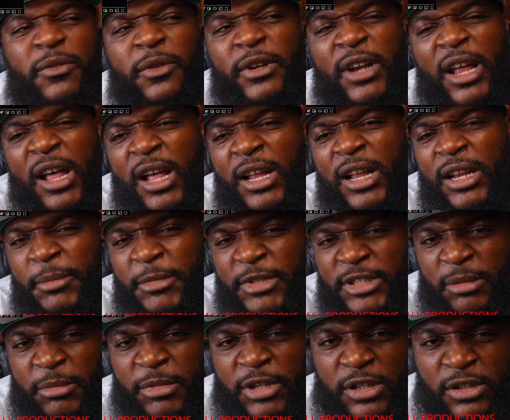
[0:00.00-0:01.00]
Nine means
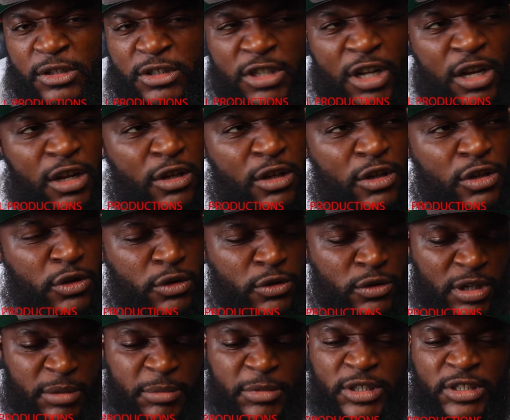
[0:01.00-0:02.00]
I'm a little taller than you.
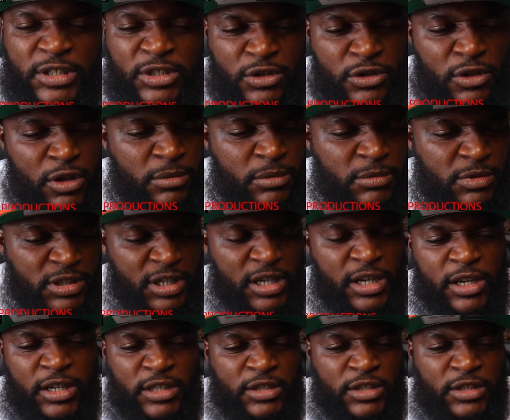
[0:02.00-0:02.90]
That means, you know what I'm saying?